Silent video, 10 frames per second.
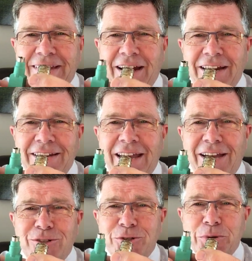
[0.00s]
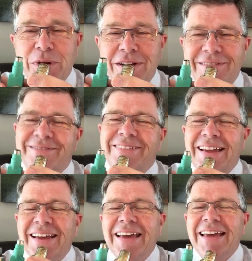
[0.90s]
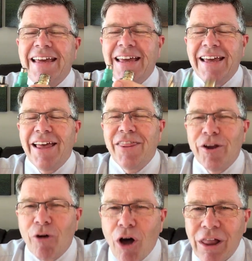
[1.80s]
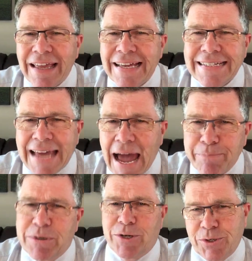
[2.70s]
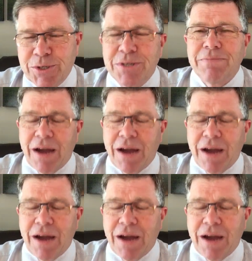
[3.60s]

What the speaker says: All right. Answers are in. They're all adapters.